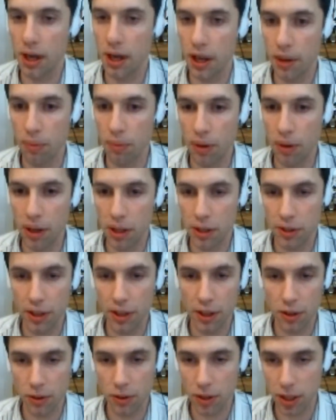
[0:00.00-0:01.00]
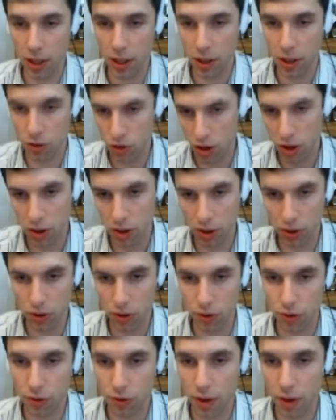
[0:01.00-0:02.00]
and I write it down and I draw a
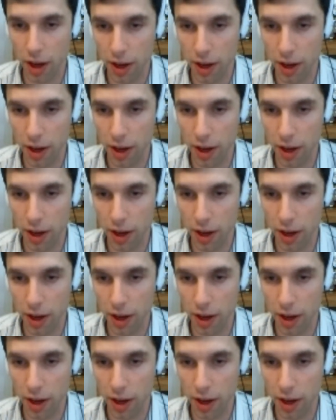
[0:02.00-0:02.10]
little